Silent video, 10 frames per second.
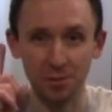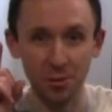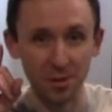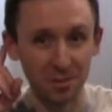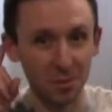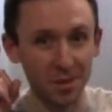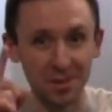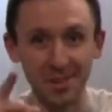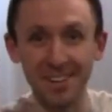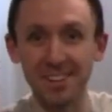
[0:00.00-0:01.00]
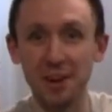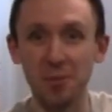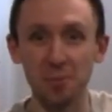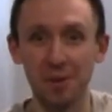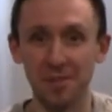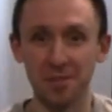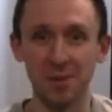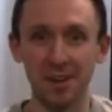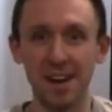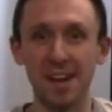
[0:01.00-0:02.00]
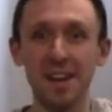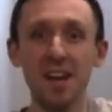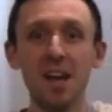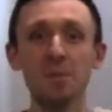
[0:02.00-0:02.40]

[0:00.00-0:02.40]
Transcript: focus while you're hearing other parts going on.